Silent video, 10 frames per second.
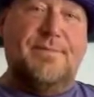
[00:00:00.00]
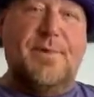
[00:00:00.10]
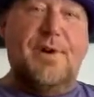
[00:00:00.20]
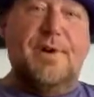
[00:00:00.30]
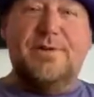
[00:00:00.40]

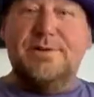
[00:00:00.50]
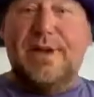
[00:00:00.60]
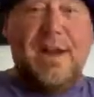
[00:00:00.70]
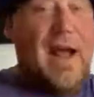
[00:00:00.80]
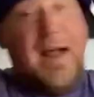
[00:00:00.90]
Right here. It's
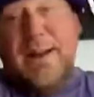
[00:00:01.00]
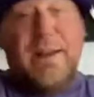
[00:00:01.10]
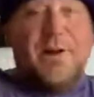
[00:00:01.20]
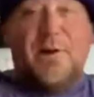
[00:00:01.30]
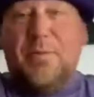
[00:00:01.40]
getting hot
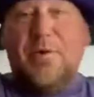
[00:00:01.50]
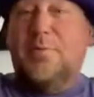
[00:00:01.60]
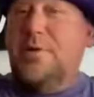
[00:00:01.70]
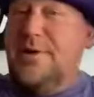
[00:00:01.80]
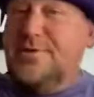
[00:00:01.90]
again up here,
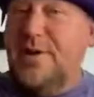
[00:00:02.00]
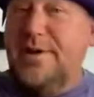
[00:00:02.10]
but it's right